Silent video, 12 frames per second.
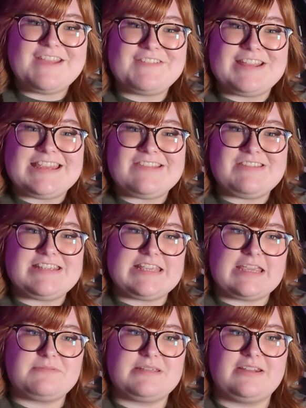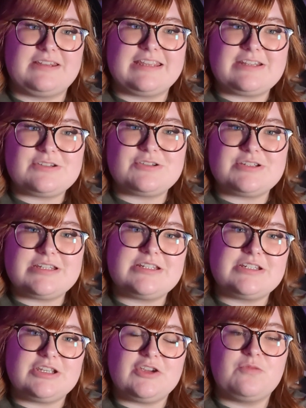If any of these games sound interesting
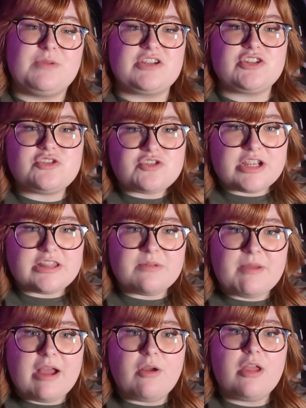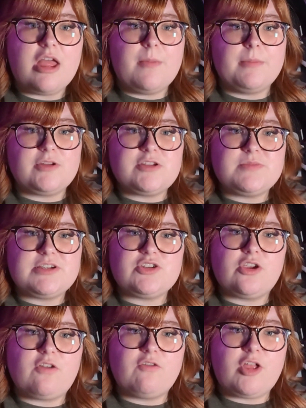to you, make sure you check them out, but also make
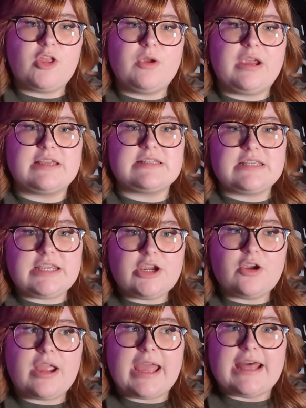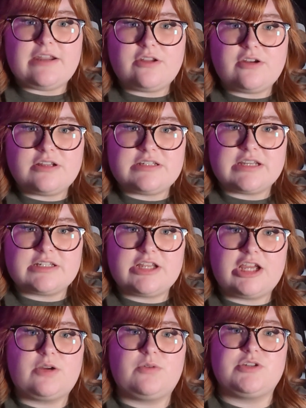sure you're following us here and on our
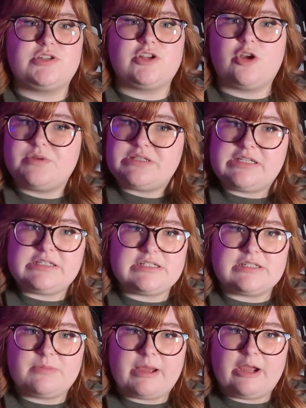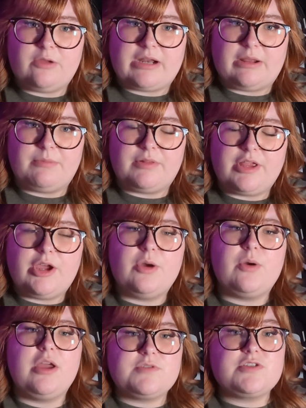TikTok, which is always linked in the bio down
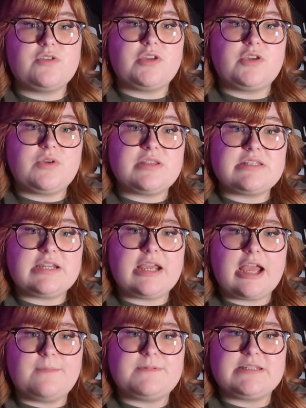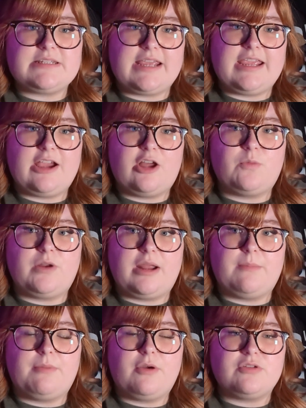below, so that you can stay up to date on when
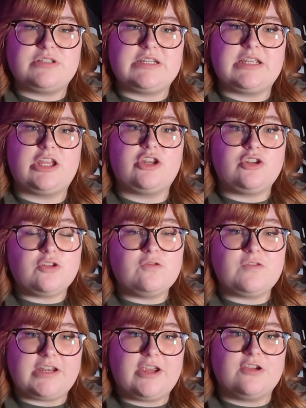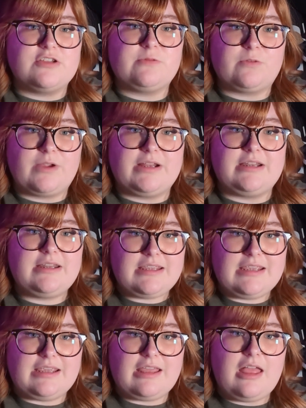I'm posting new videos for Rated
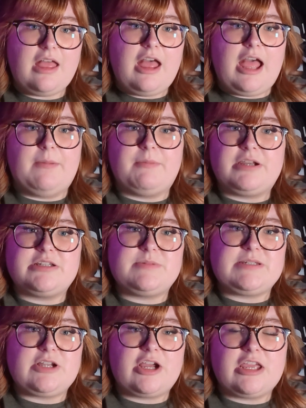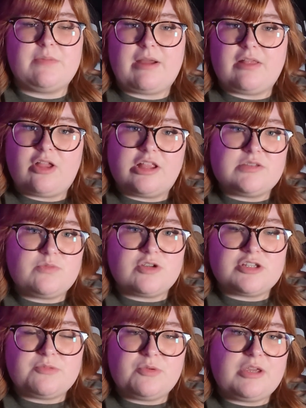Eek. I'm going to be talking about lots more
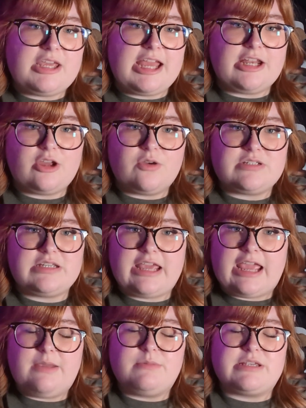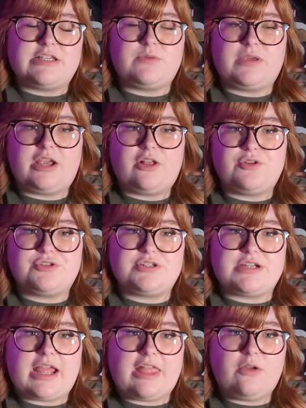spooky and cozy games as we get closer
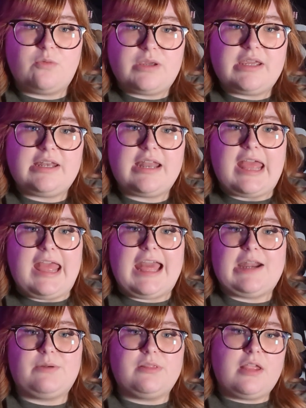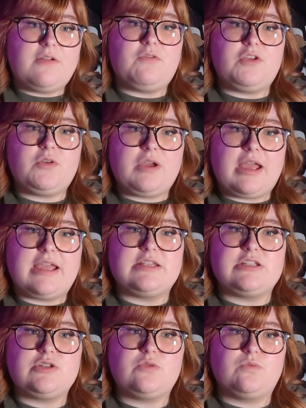to Halloween, and I would love for you
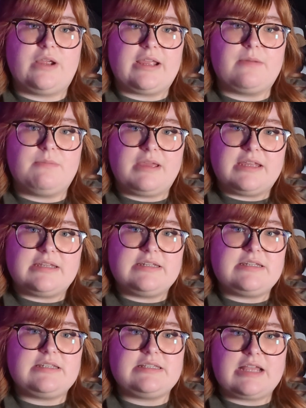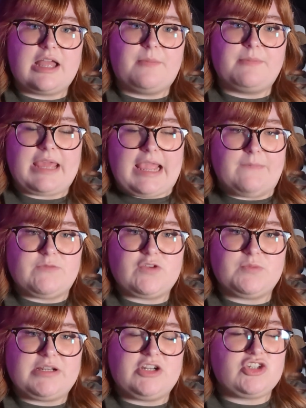guys to recommend some games for
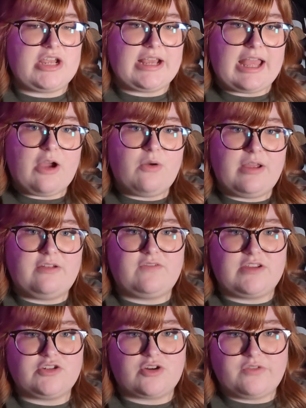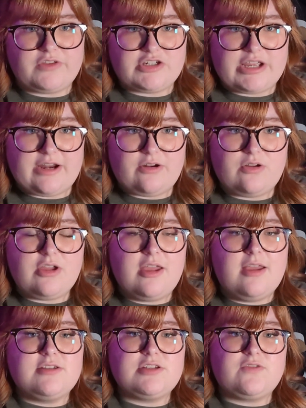me to check out and feature on the channel.
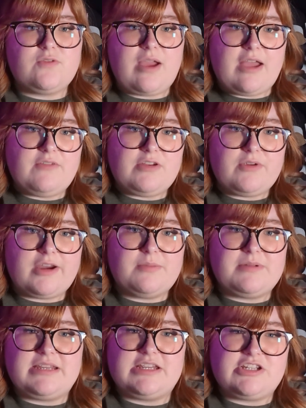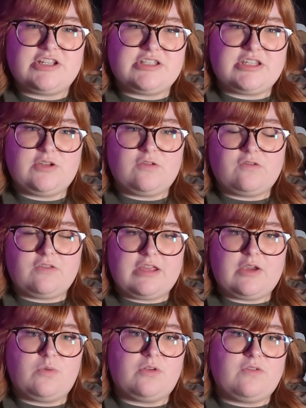So if you have any recommendations that you
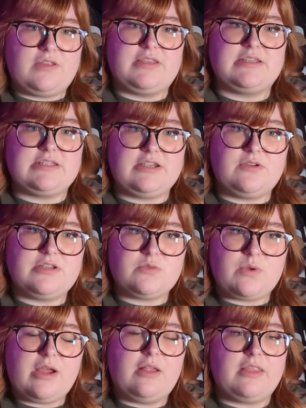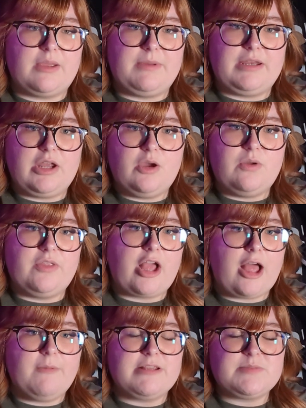think would fit this series well, let me know in the
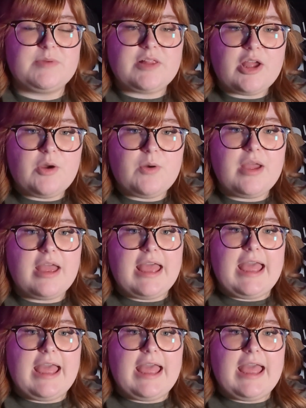comments below,